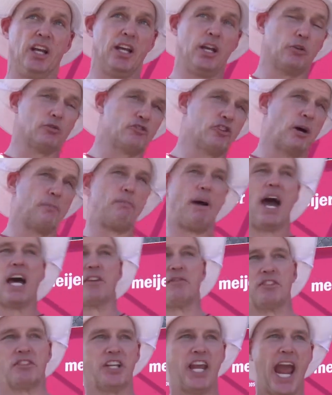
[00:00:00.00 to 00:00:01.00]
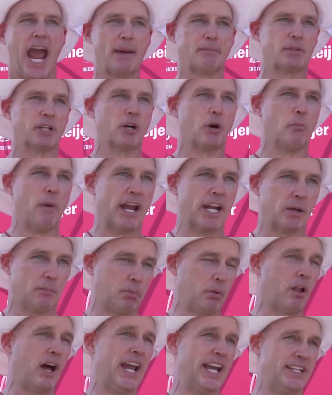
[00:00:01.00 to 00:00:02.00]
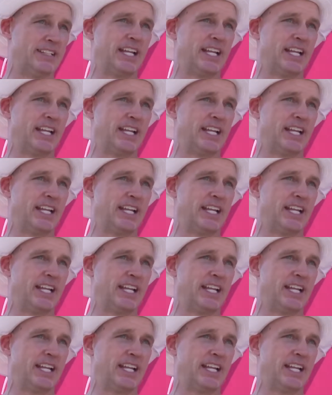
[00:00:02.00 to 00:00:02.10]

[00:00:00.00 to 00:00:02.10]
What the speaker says: He'll jump out of his gap to go make a play